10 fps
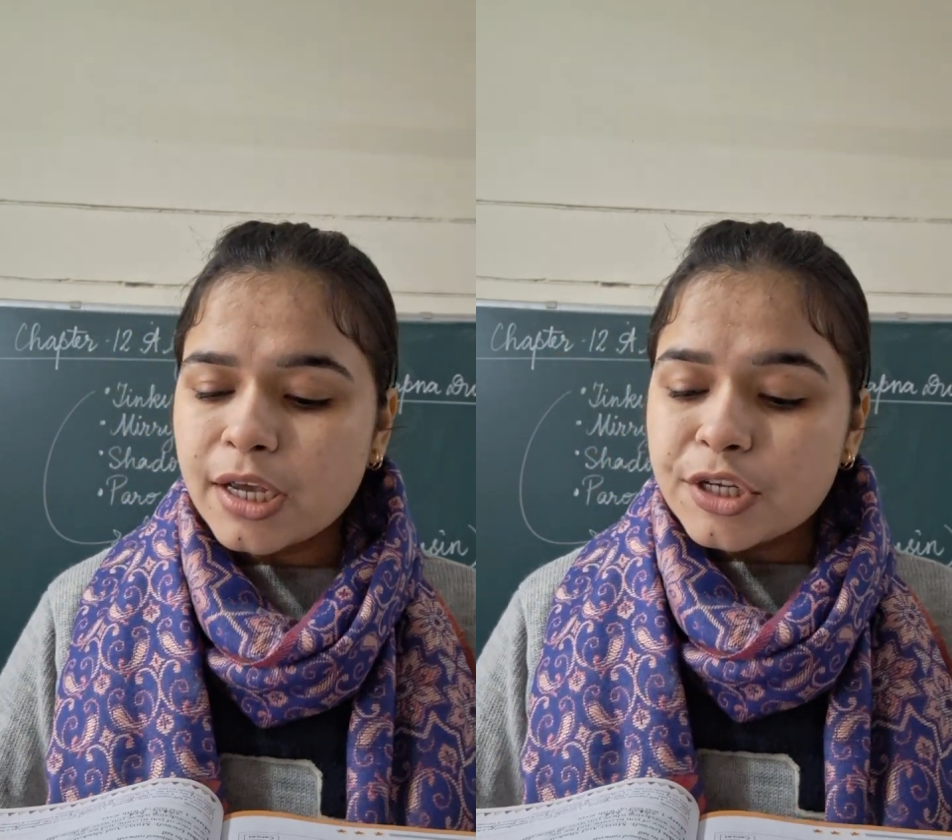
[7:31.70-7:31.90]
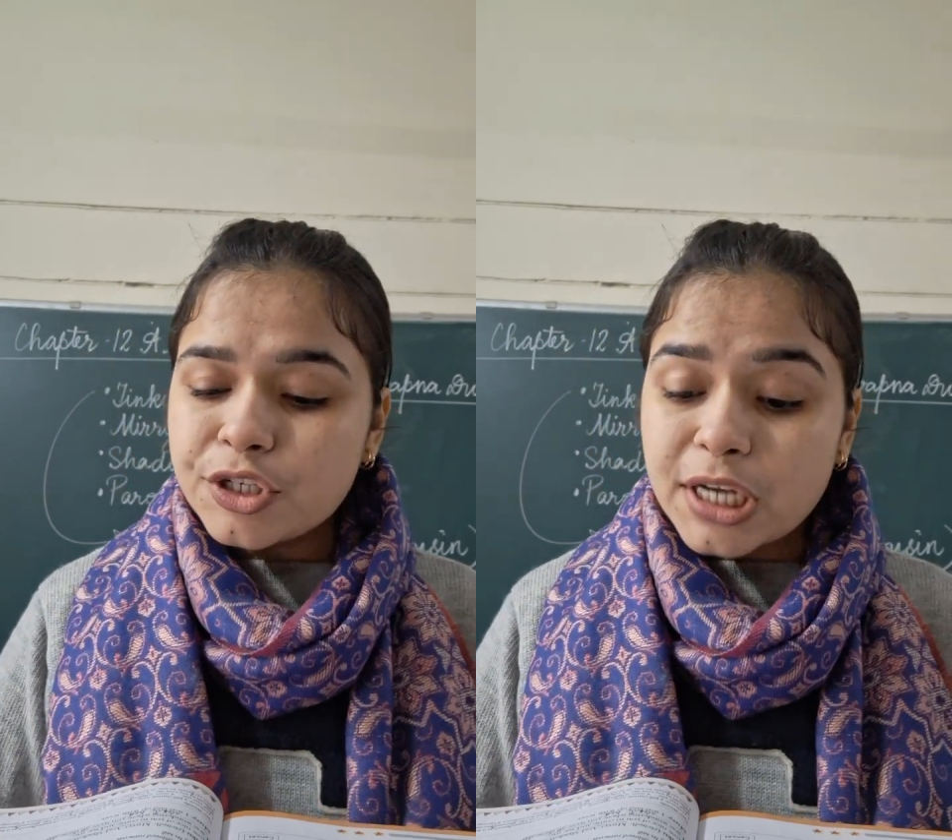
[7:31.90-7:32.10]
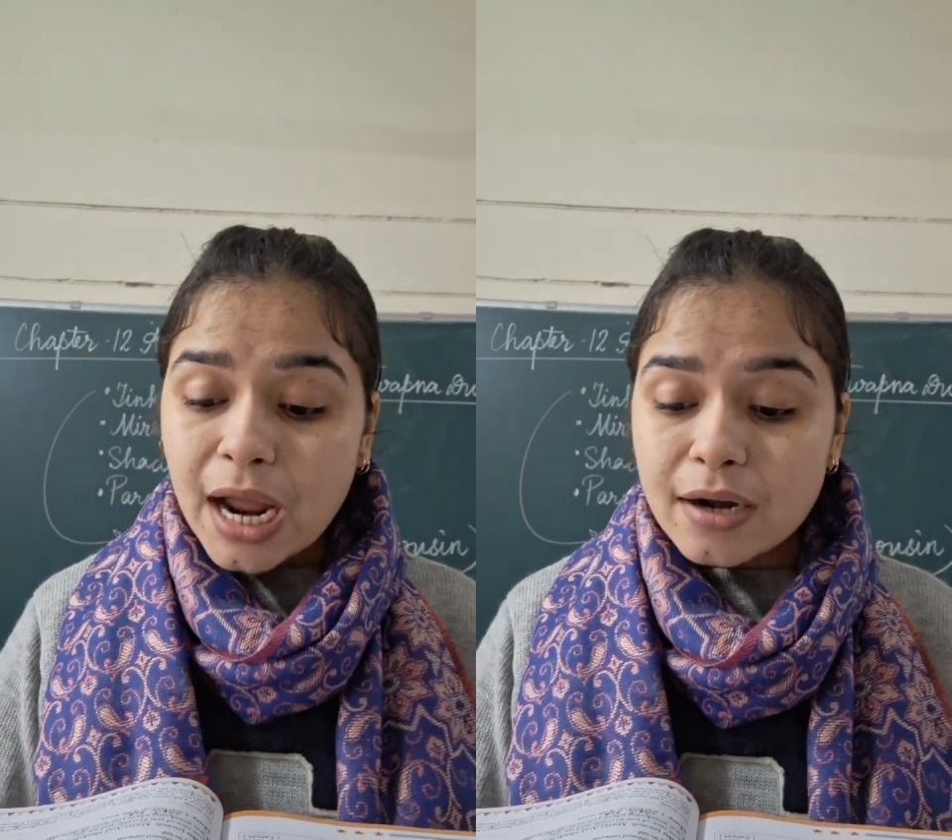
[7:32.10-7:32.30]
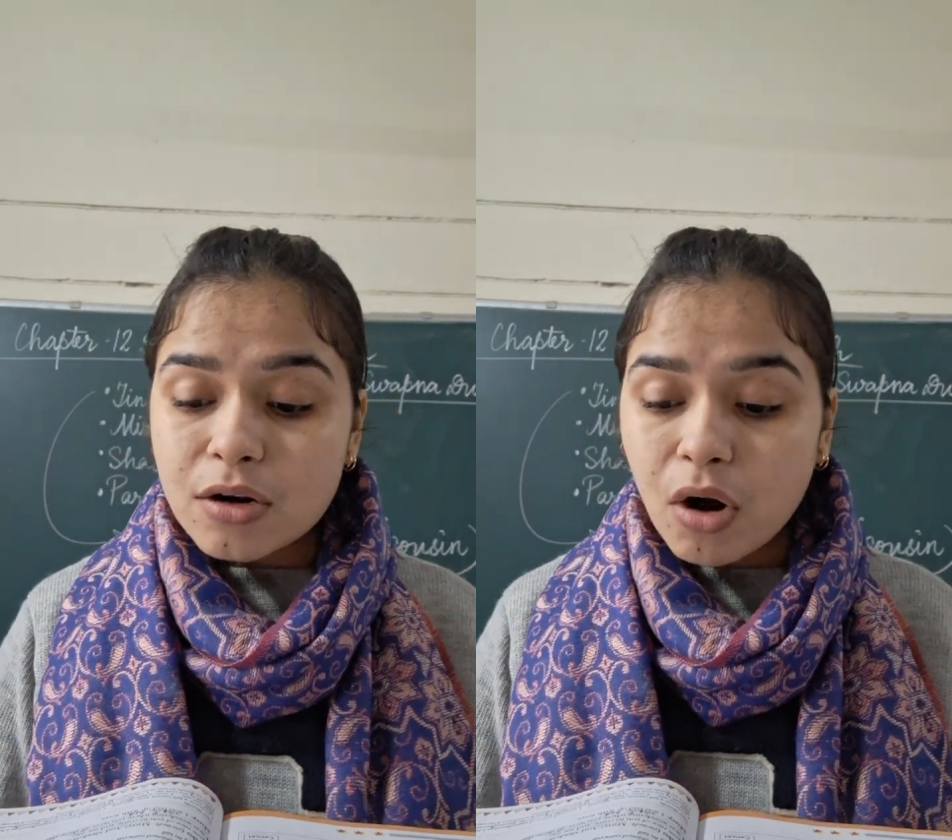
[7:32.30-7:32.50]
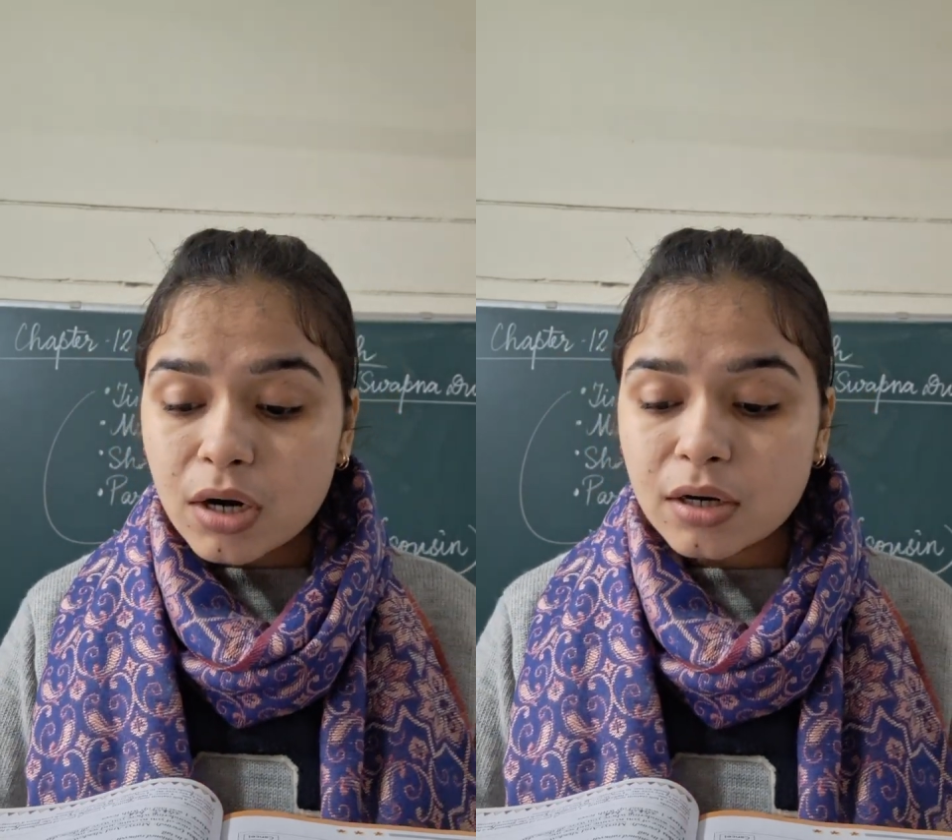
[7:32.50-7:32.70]
She had
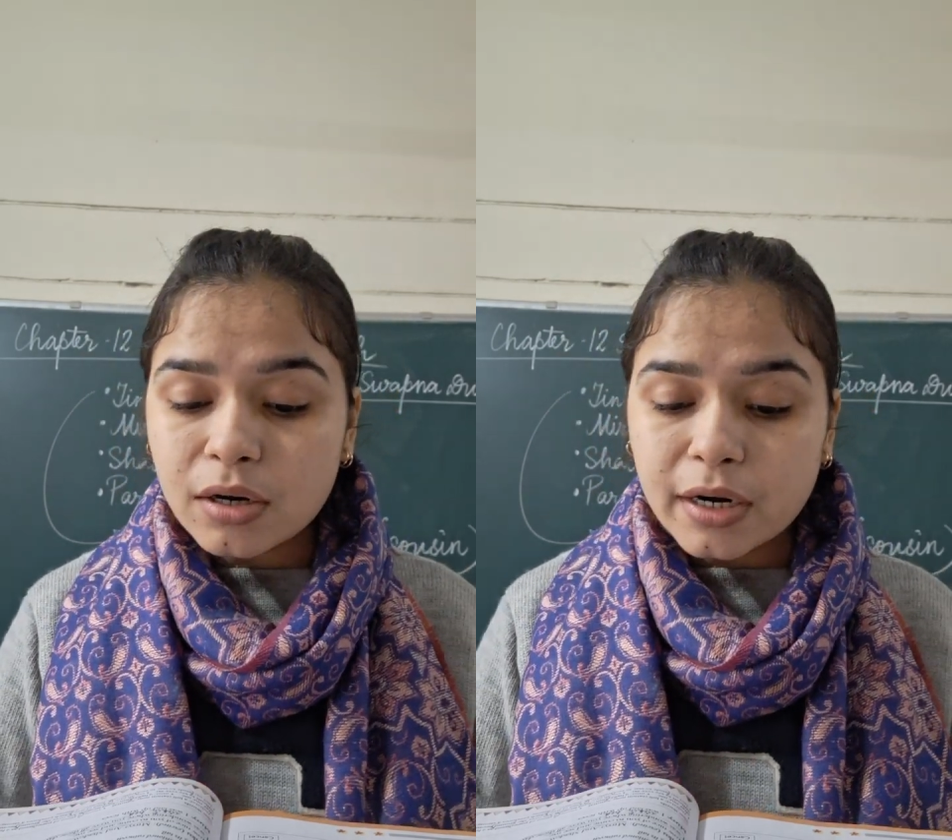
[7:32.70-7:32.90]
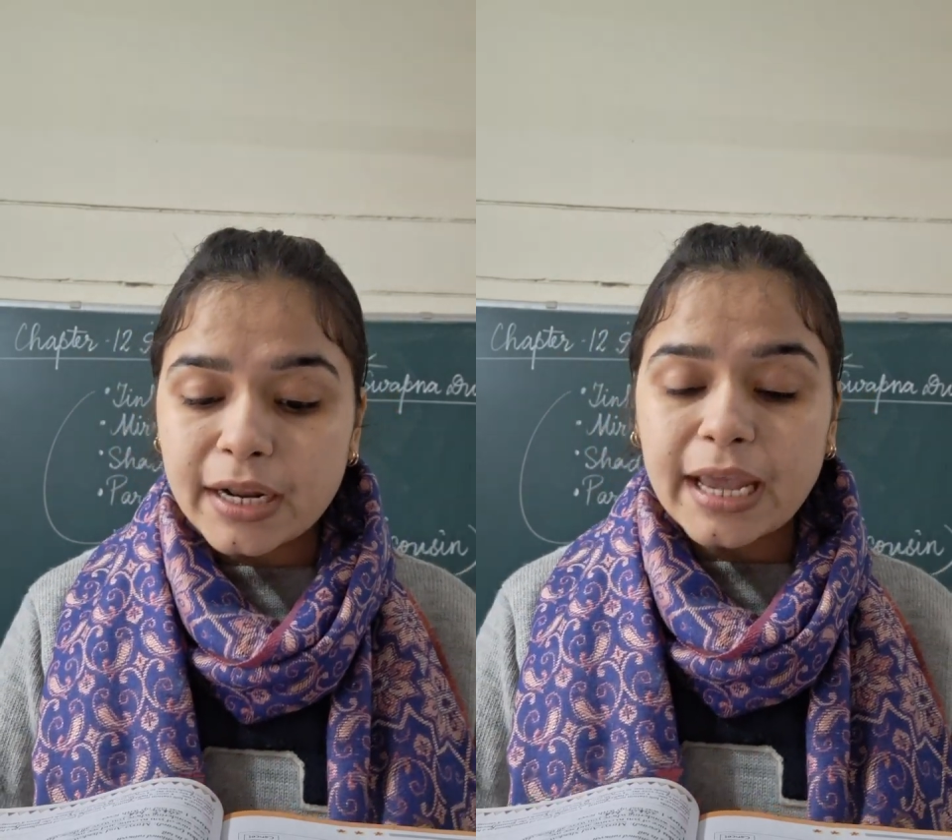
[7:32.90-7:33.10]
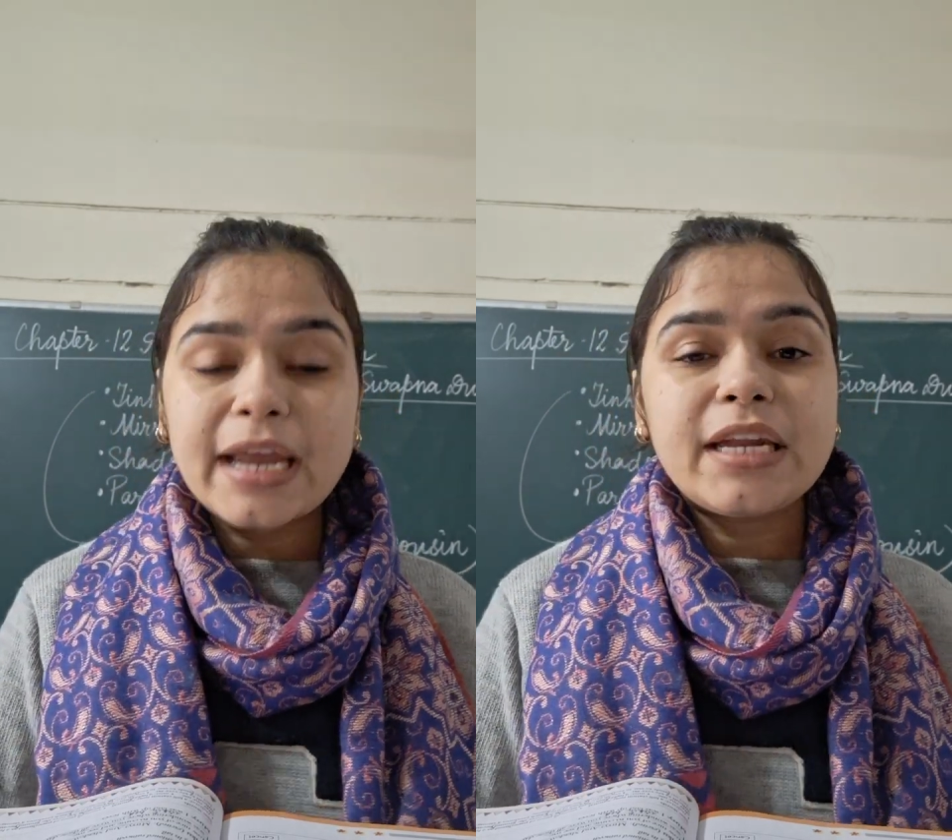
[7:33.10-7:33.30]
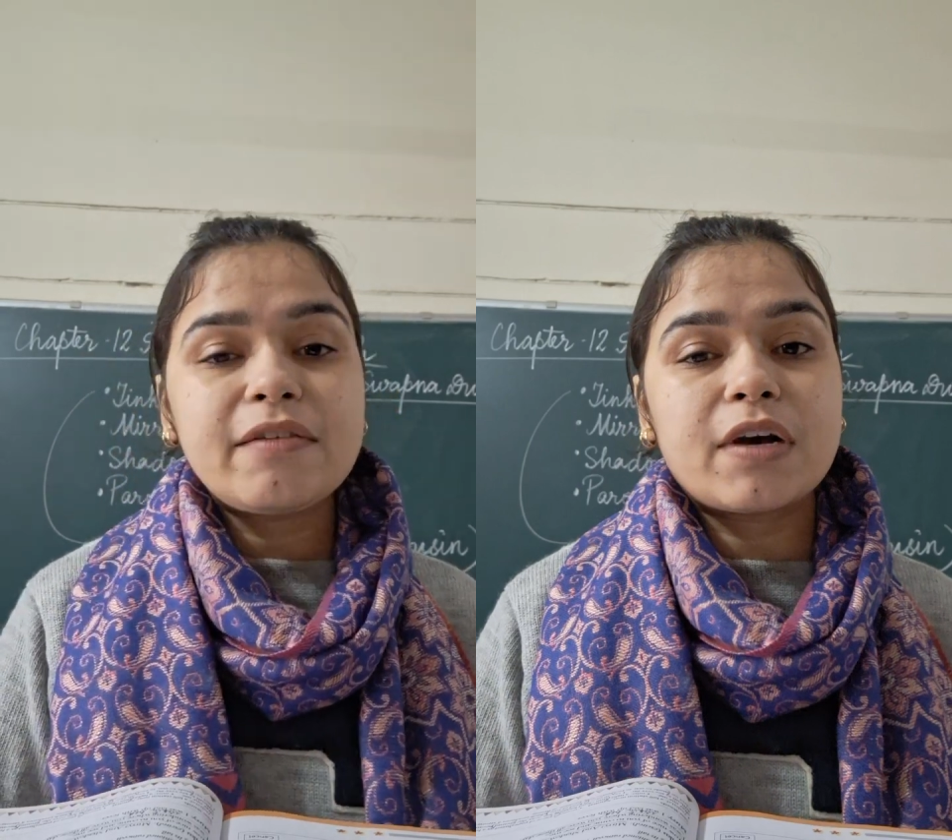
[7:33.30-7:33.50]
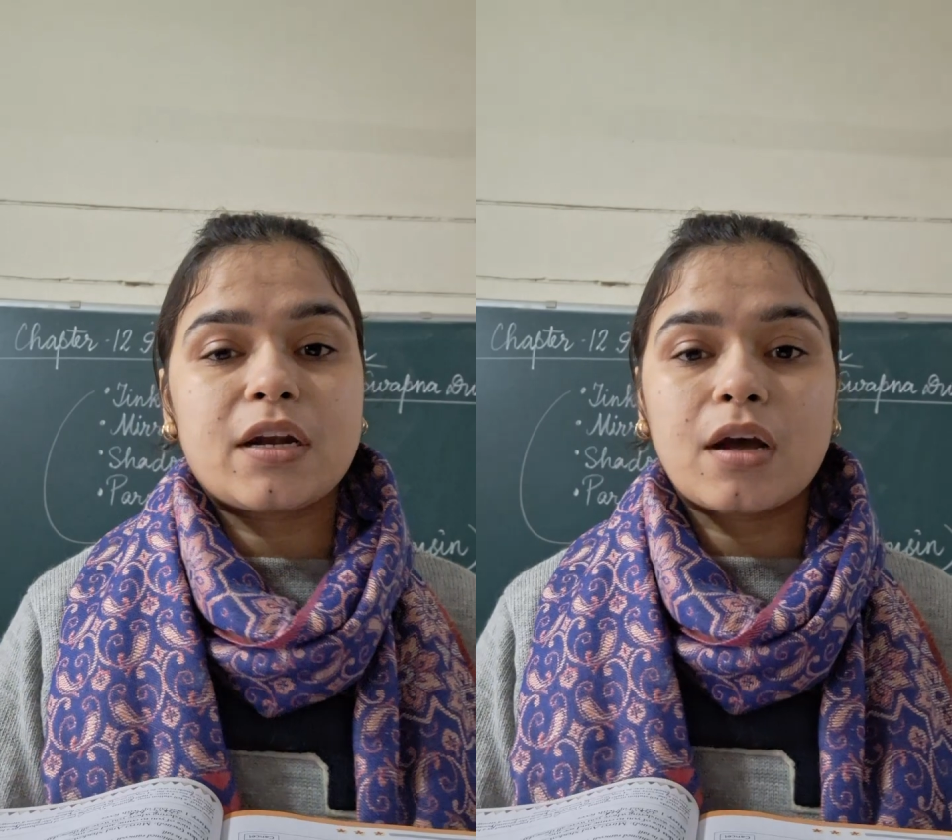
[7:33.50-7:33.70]
not heard
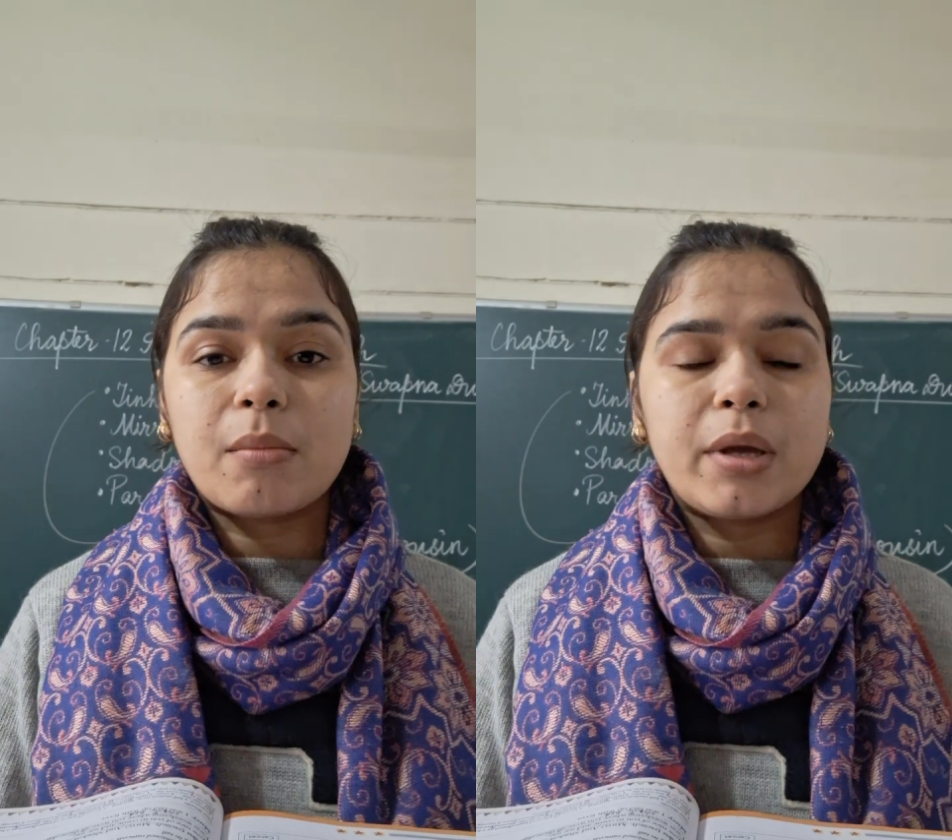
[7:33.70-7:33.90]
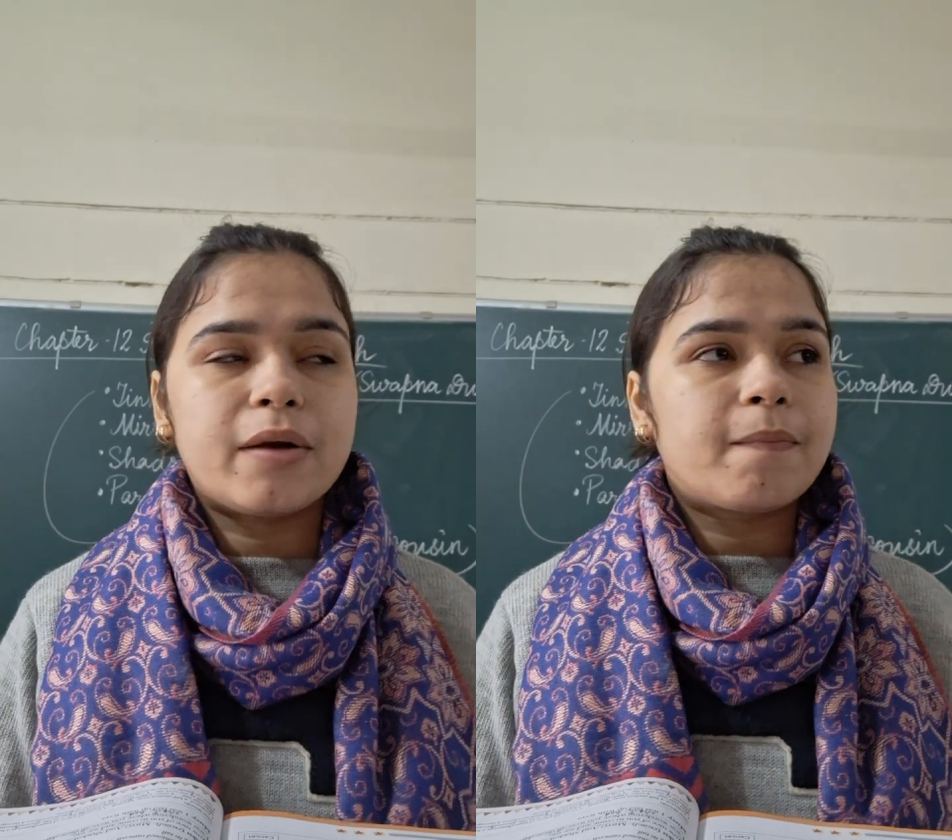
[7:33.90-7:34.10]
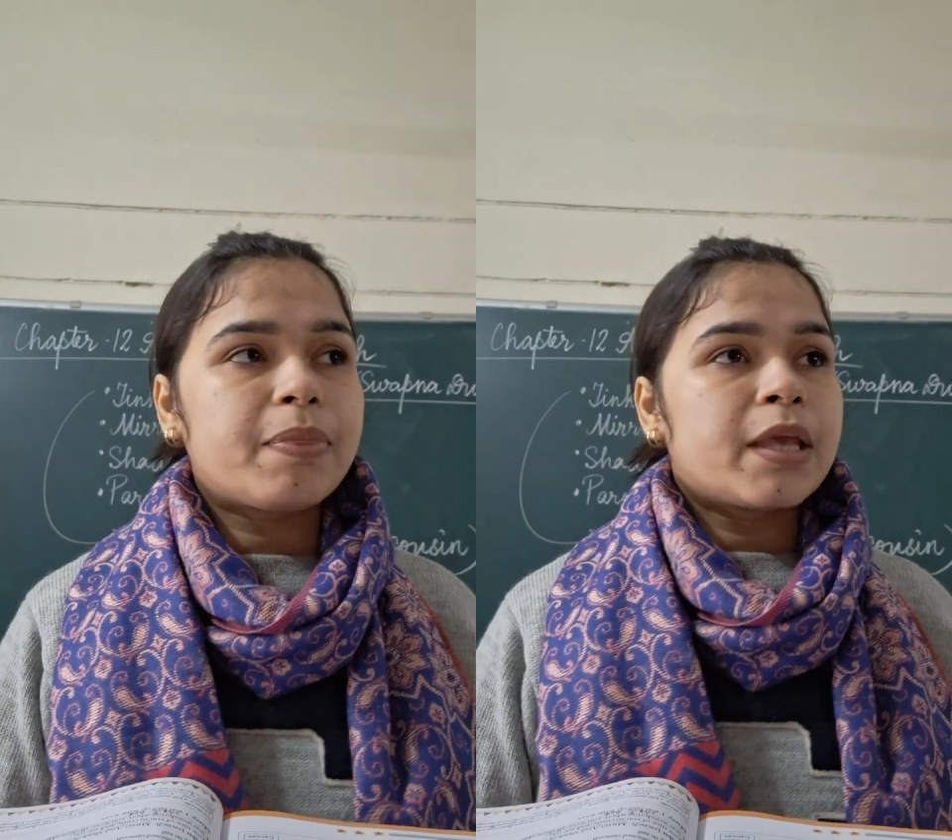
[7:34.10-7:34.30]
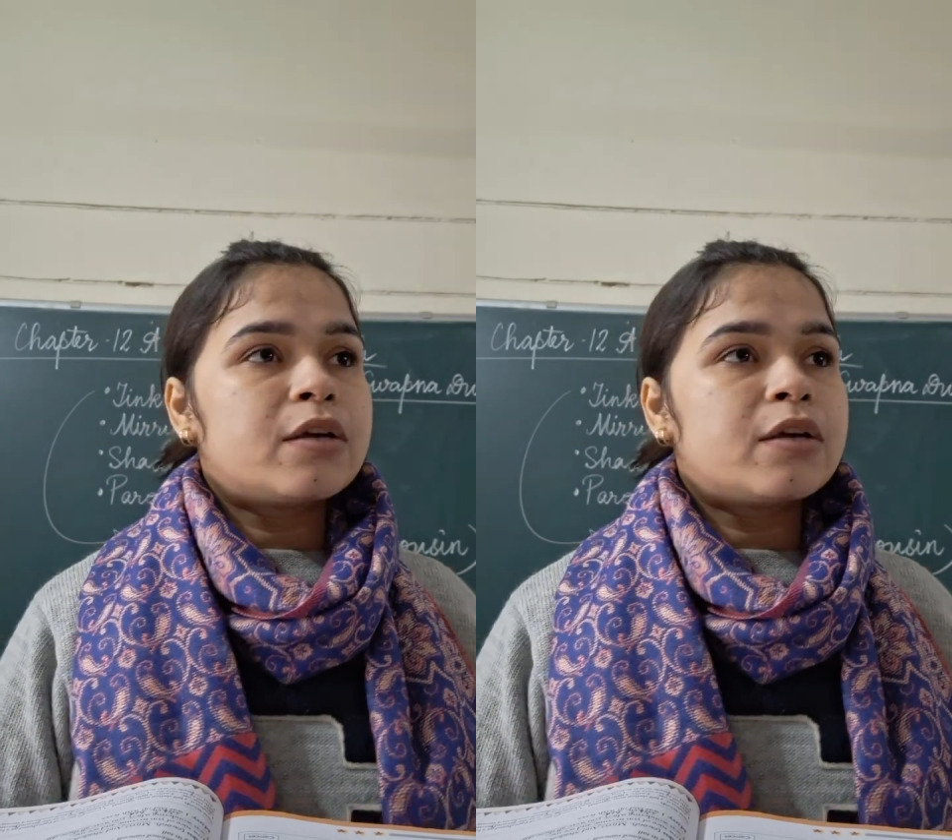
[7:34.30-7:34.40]
anyone come in.